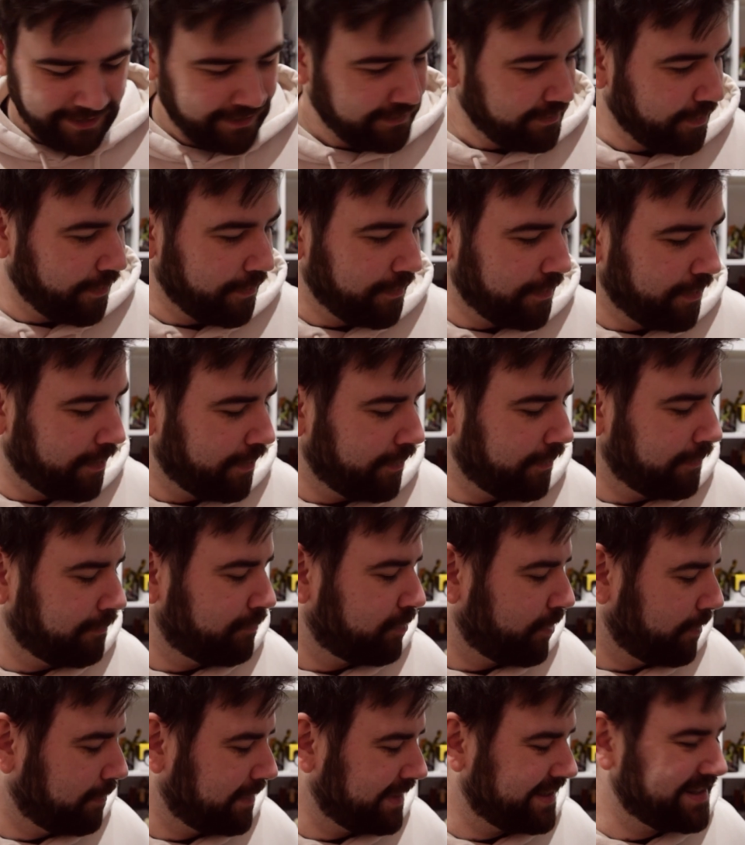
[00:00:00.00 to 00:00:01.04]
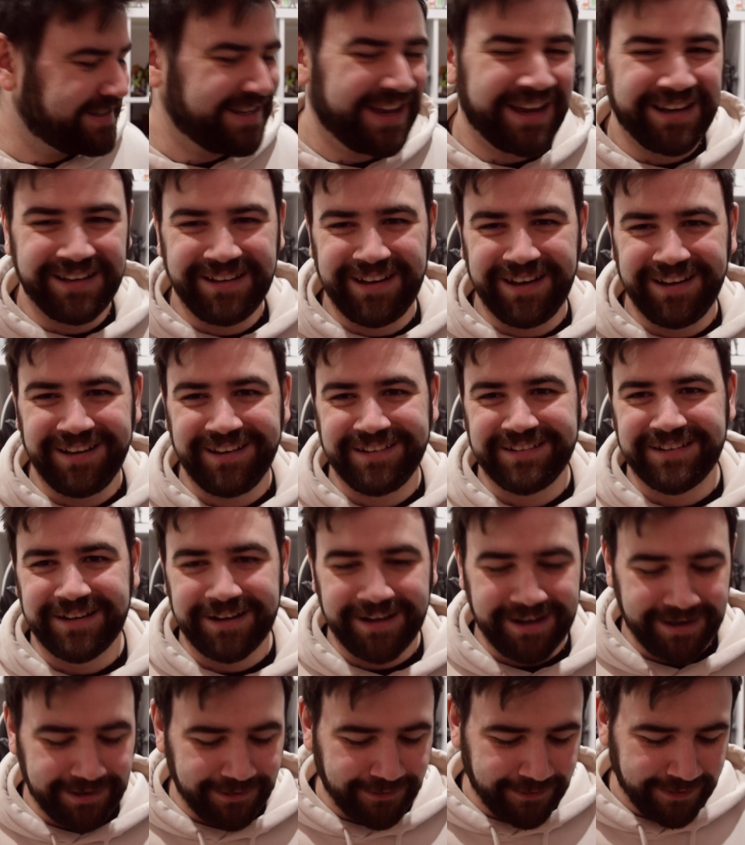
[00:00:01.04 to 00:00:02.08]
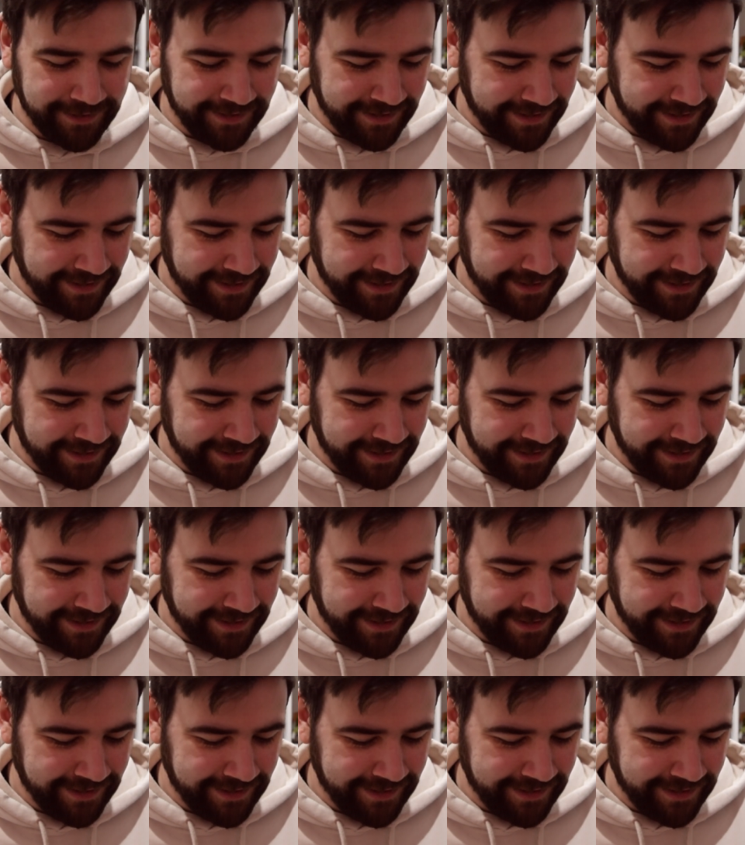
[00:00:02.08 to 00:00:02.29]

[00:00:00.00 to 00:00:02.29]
Going on probably 10 years now.